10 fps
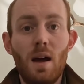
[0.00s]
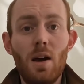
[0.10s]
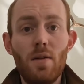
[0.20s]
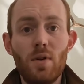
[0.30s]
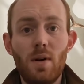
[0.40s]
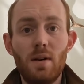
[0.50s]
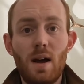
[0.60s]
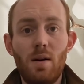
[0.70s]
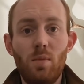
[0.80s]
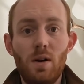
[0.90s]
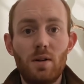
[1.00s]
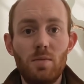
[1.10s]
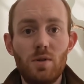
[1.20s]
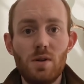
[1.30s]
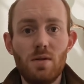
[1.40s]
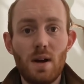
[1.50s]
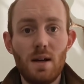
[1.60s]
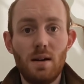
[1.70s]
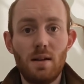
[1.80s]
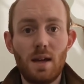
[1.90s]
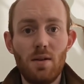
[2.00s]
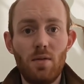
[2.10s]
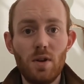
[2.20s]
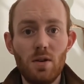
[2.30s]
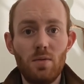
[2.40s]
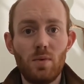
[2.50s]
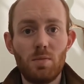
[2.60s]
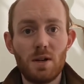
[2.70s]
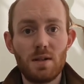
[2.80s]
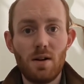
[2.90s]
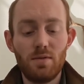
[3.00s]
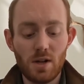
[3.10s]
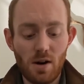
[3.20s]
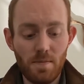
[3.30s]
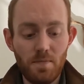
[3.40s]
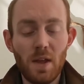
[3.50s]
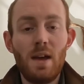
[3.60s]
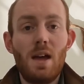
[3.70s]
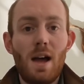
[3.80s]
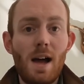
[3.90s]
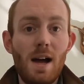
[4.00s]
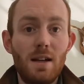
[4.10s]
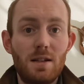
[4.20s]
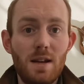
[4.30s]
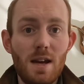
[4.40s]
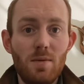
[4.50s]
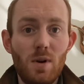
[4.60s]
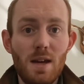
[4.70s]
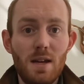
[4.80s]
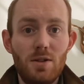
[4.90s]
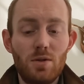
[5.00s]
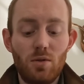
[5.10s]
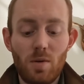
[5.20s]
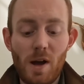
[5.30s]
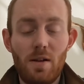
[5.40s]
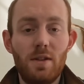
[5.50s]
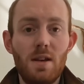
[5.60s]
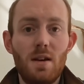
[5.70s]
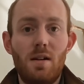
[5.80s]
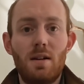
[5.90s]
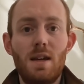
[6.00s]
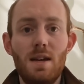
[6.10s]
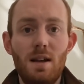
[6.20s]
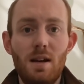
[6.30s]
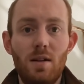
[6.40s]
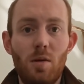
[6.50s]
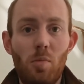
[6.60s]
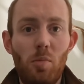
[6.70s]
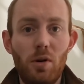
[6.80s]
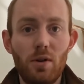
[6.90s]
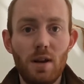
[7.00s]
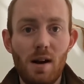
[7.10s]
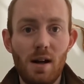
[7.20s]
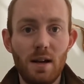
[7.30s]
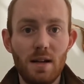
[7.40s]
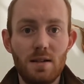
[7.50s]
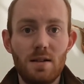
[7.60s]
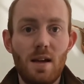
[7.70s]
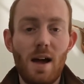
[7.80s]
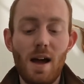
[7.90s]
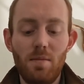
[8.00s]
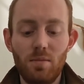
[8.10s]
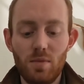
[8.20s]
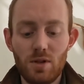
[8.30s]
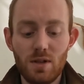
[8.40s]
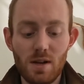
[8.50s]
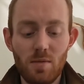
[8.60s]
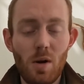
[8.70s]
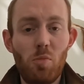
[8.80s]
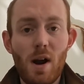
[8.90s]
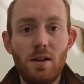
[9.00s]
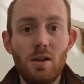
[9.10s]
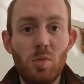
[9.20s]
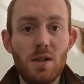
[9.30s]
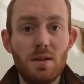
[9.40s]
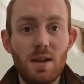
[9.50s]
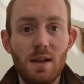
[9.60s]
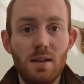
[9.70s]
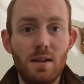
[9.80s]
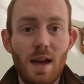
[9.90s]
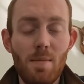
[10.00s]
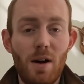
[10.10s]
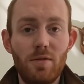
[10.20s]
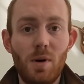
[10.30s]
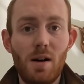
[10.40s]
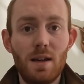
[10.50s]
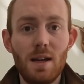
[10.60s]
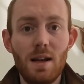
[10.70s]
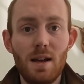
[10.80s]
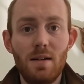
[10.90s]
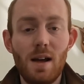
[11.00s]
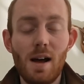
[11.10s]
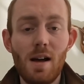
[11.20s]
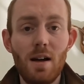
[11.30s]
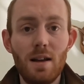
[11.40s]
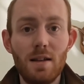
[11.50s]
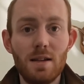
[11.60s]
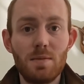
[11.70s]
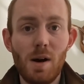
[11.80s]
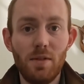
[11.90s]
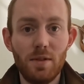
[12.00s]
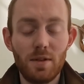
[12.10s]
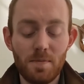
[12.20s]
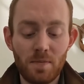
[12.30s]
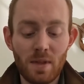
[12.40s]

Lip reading: Hello everyone and welcome to another kit review with myself, Tom. And today we're here to talk about the Harkila Binocular harness, which is a brand new piece of kit that came out from Harkila earlier this month.